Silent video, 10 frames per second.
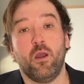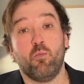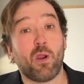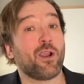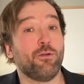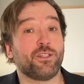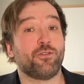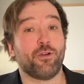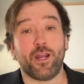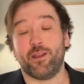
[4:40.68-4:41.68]
Markowitz
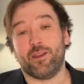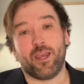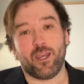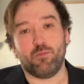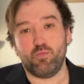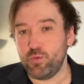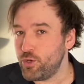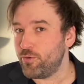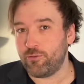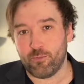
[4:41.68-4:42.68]
created a
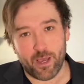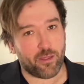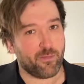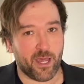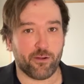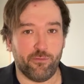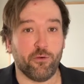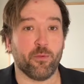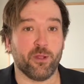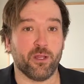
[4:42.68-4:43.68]
beautiful mathematical
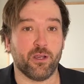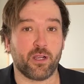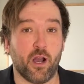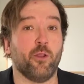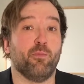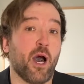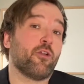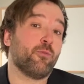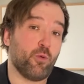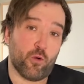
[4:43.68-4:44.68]
formula called
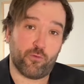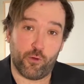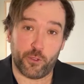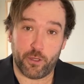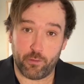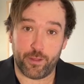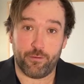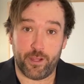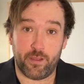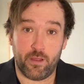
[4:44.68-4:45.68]
modern portfolio theory.
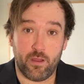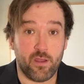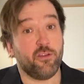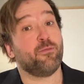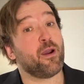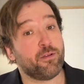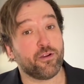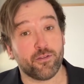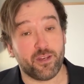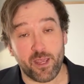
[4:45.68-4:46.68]
You've probably
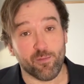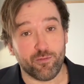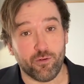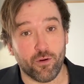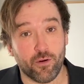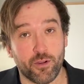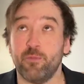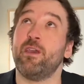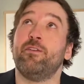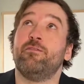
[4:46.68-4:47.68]
heard the name before, you
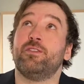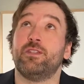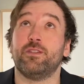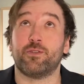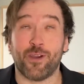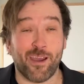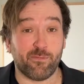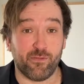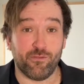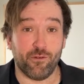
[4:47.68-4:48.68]
may have even seen this
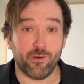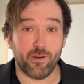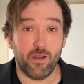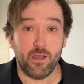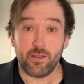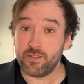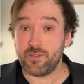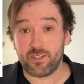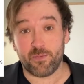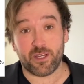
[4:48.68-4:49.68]
graph before. This
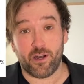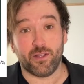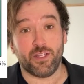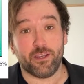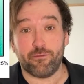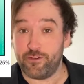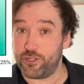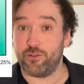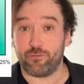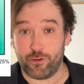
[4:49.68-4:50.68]
is something called the
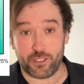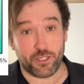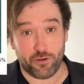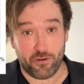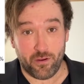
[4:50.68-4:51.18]
efficient frontier.